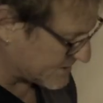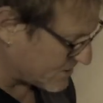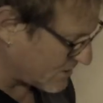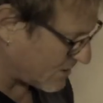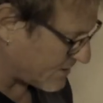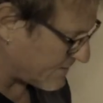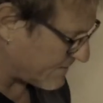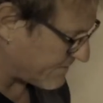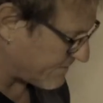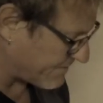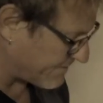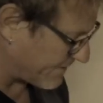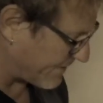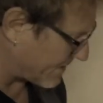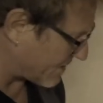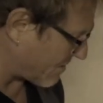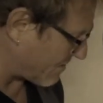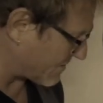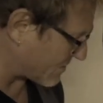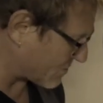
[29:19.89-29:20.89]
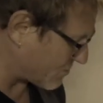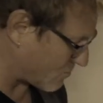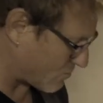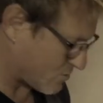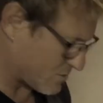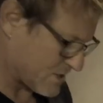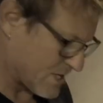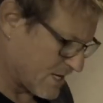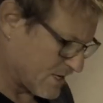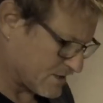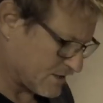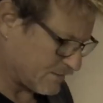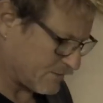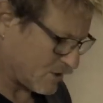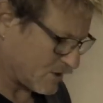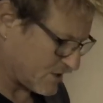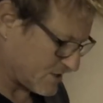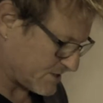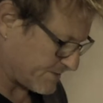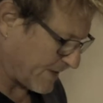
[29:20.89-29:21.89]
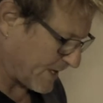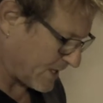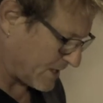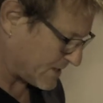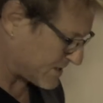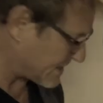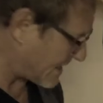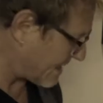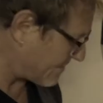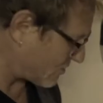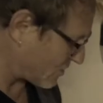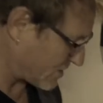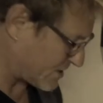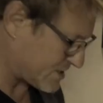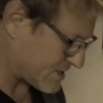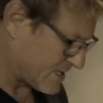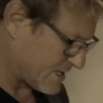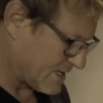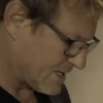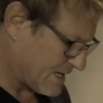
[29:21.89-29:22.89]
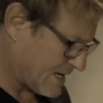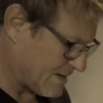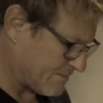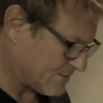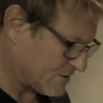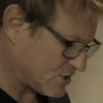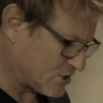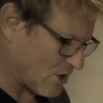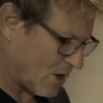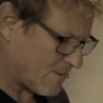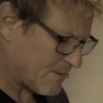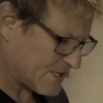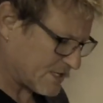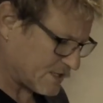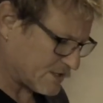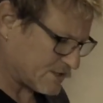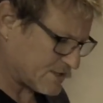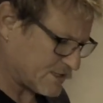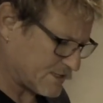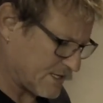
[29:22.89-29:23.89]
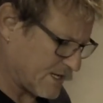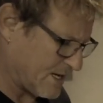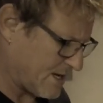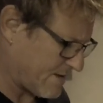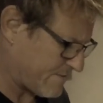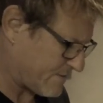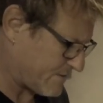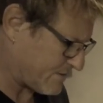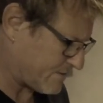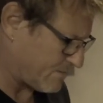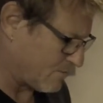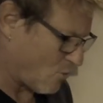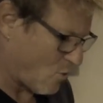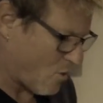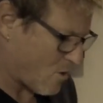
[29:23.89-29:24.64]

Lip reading: not a very common chord, so I'm not going to spend any time on it. Dominant 11th, more